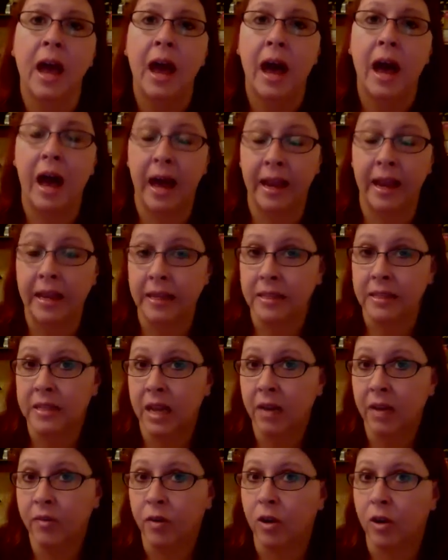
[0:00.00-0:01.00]
I
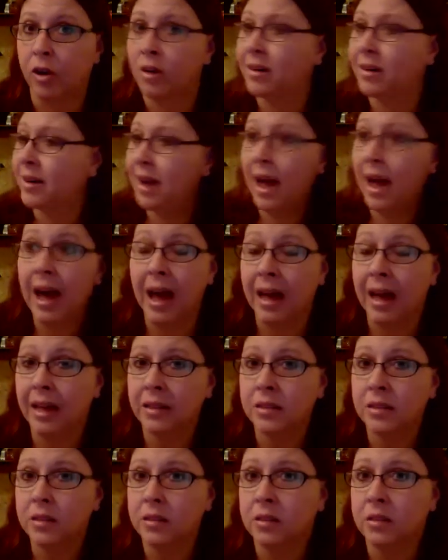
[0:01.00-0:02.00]
endeavor
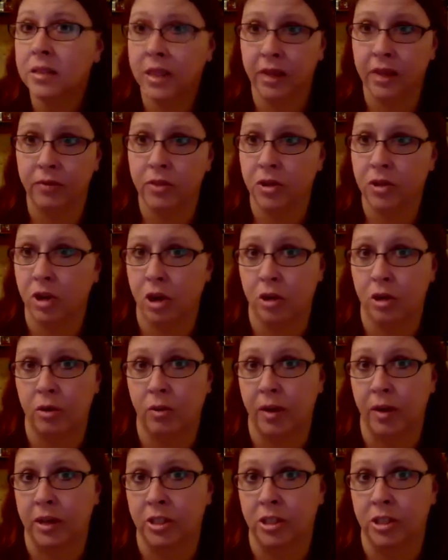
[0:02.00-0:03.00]
not to give the dog
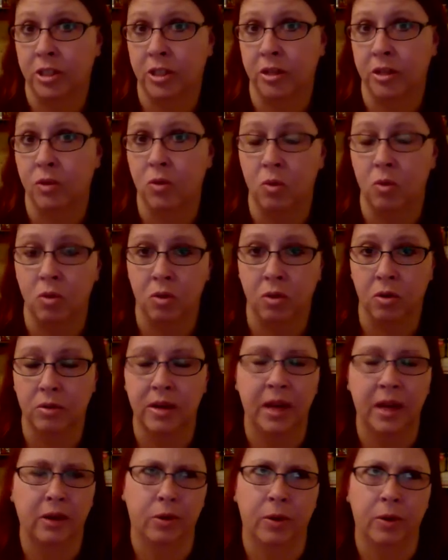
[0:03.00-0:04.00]

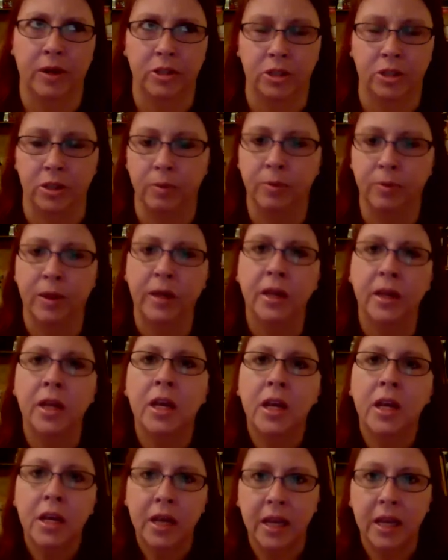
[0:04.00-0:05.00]
but
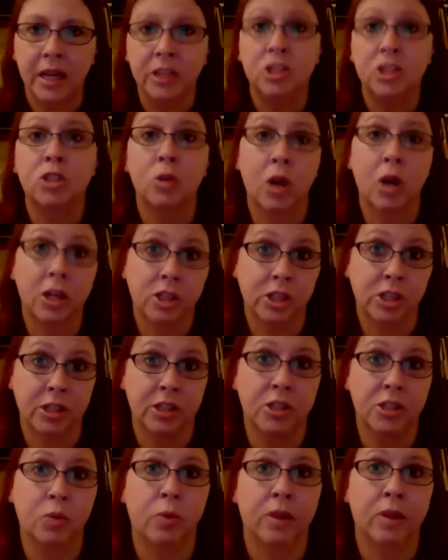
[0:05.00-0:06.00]

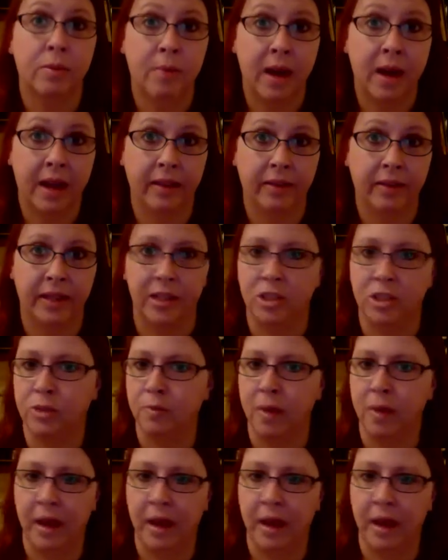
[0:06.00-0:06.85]
instructions with my leash.